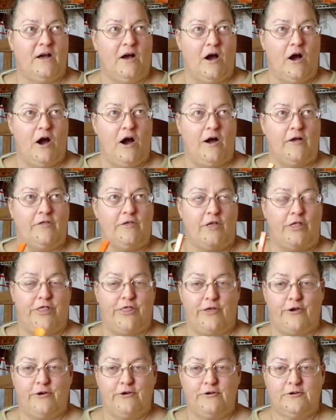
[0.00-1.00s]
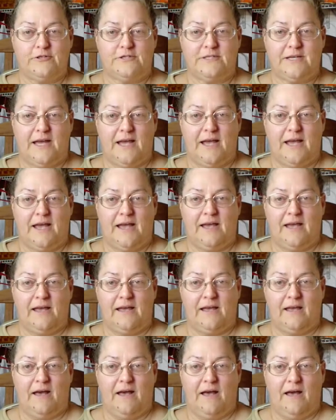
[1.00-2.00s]
on the
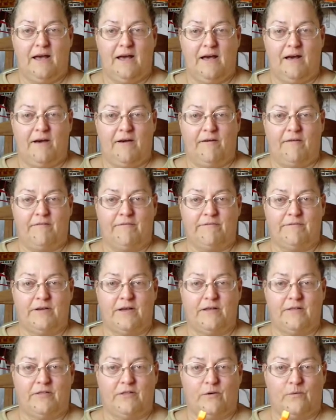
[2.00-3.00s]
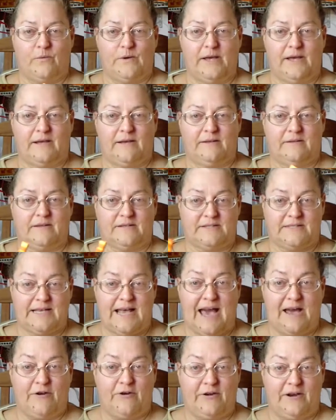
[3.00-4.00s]
Thursday of the week, the
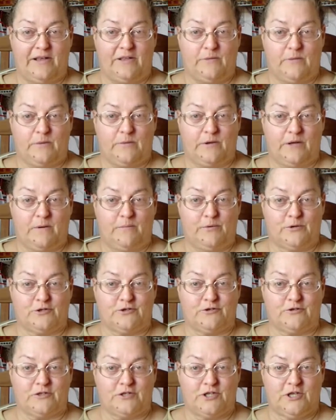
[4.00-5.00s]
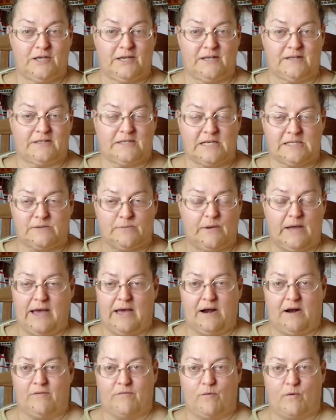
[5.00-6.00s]
Saturday that we were going to butcher the chickens, because we
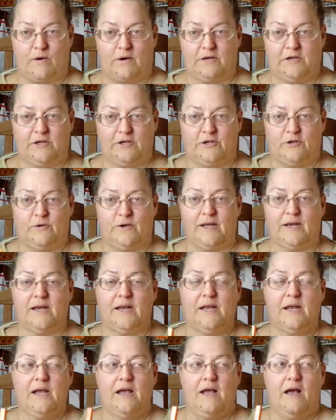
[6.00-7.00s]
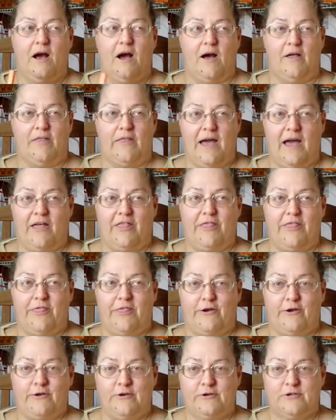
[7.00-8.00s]
had off work to do it, on that
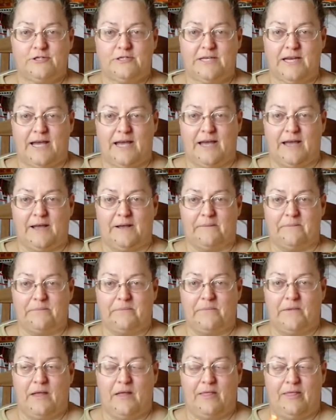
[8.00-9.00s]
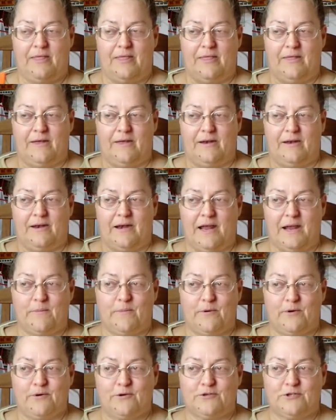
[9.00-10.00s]
Thursday, the
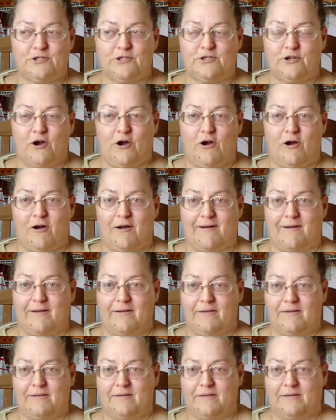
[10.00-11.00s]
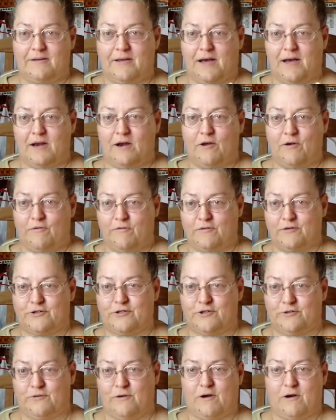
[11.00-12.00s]
neighbor's dog got over
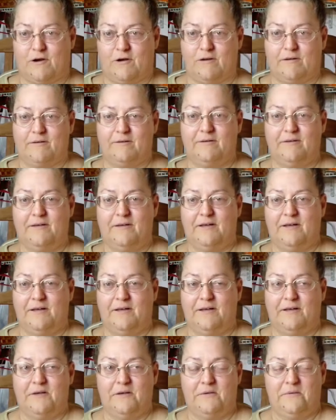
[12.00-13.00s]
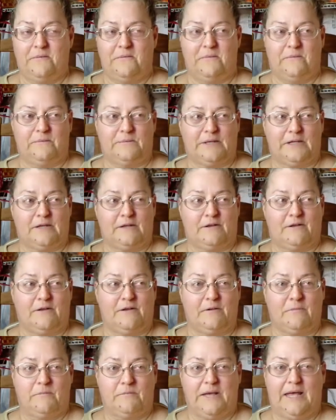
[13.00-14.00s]
to our little
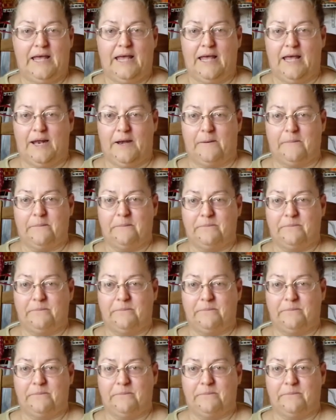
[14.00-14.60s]
pen,